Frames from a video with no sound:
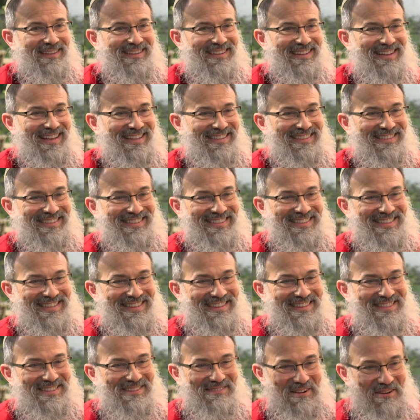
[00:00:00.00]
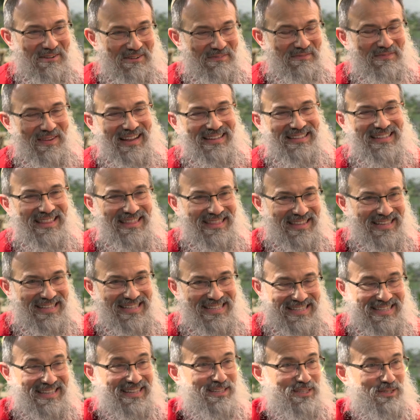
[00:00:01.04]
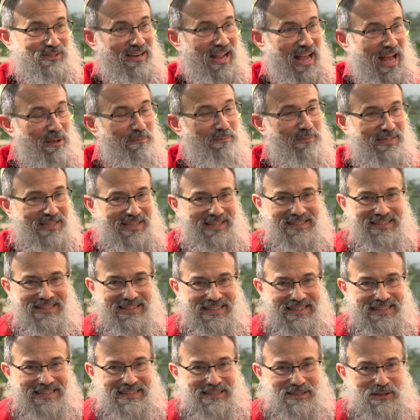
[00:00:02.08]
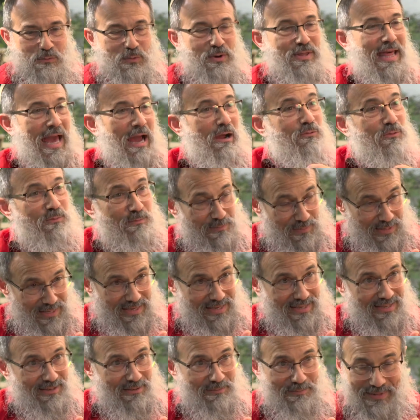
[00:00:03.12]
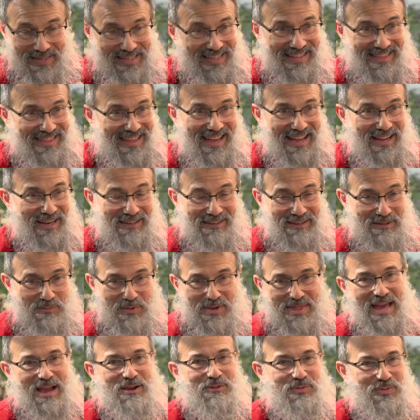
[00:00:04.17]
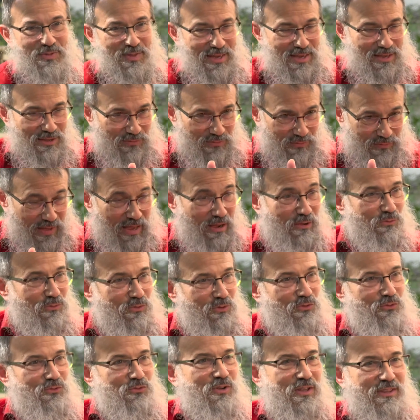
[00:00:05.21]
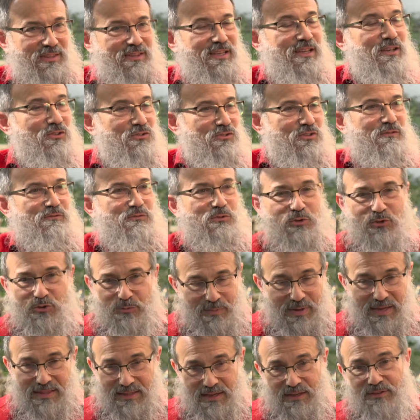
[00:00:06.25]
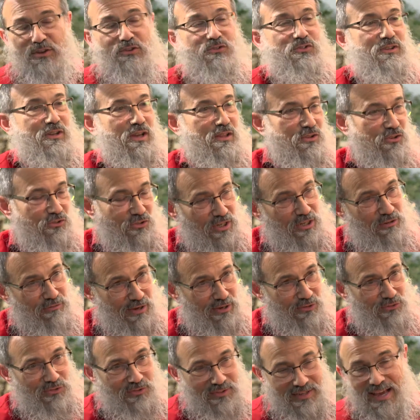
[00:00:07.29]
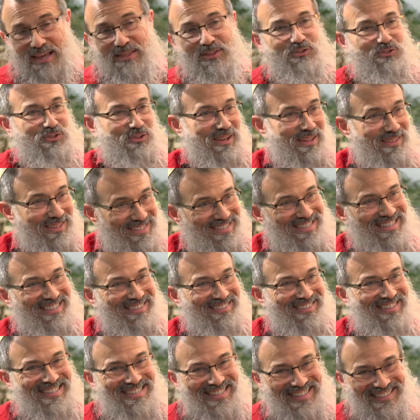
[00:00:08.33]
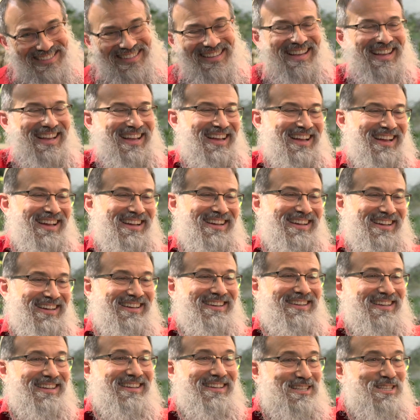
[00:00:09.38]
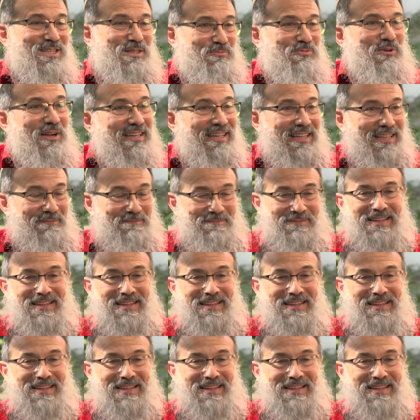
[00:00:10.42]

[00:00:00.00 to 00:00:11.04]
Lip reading: And the very fact that these things are happening without me being there and without the founders and leaders of Roots being there, there's another generation, and there's another generation, and it's spreading.